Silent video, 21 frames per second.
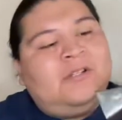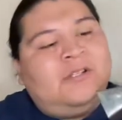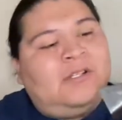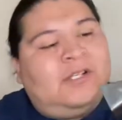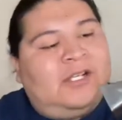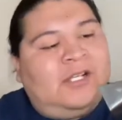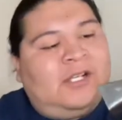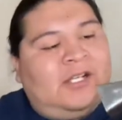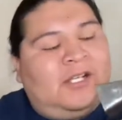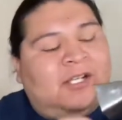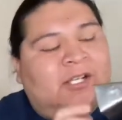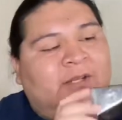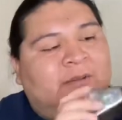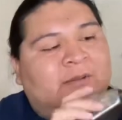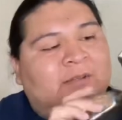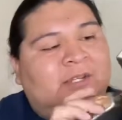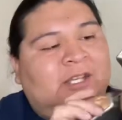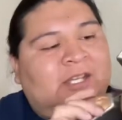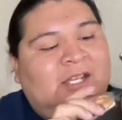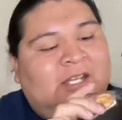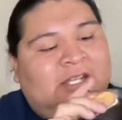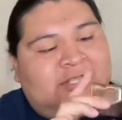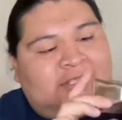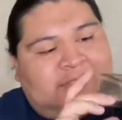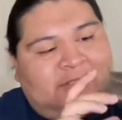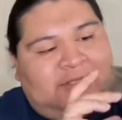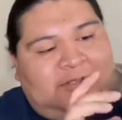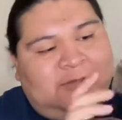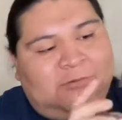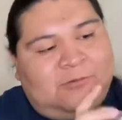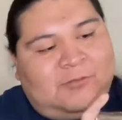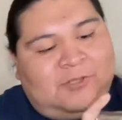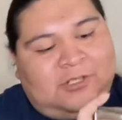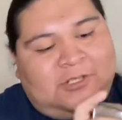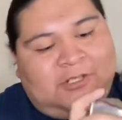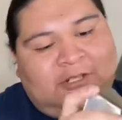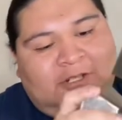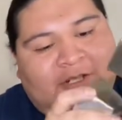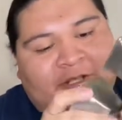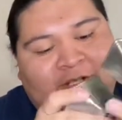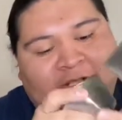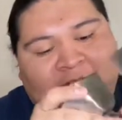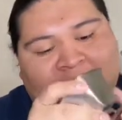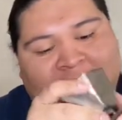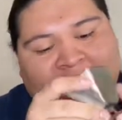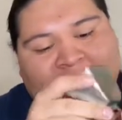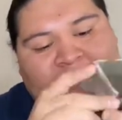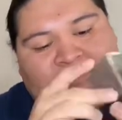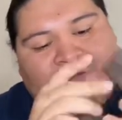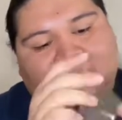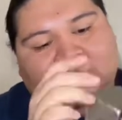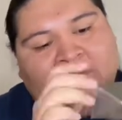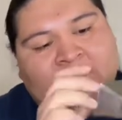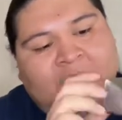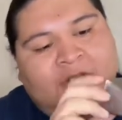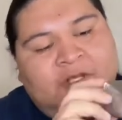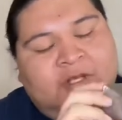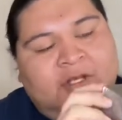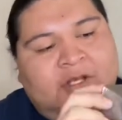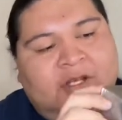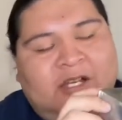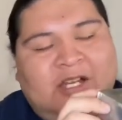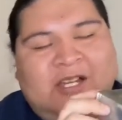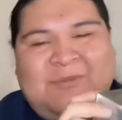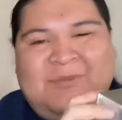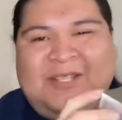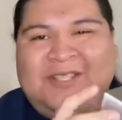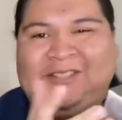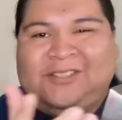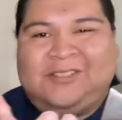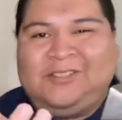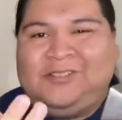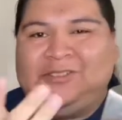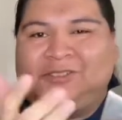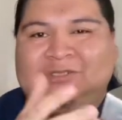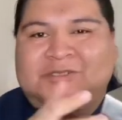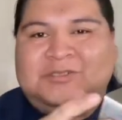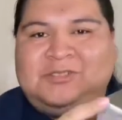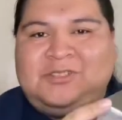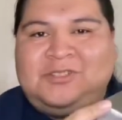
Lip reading: and they actually work. I've been through